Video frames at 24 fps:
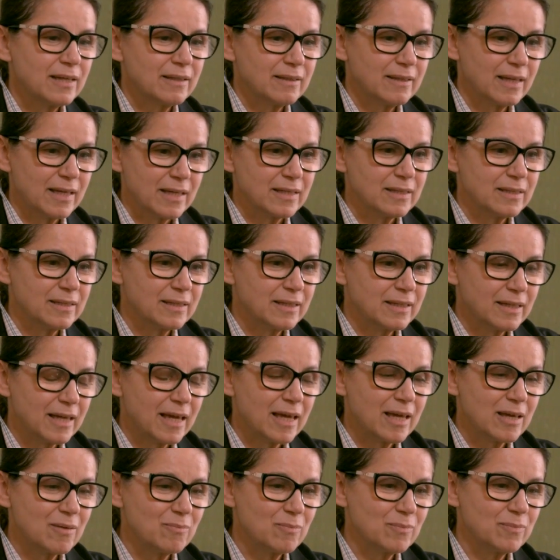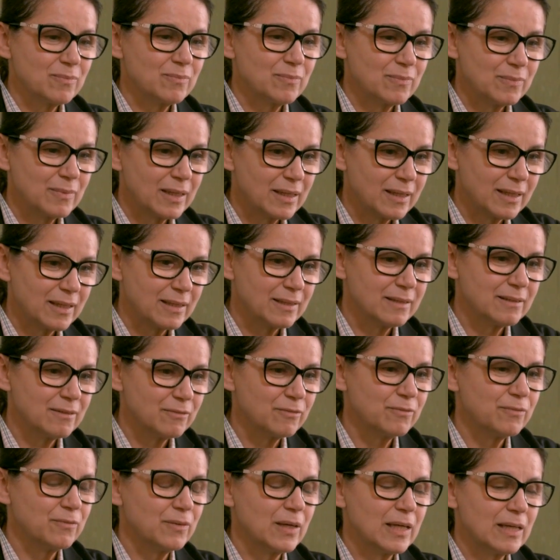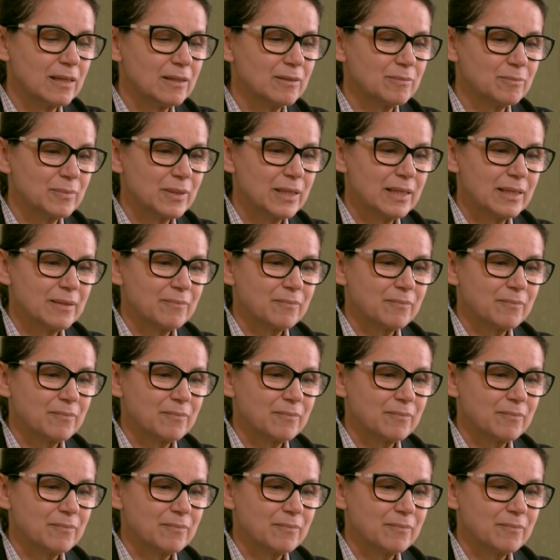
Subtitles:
They came in the film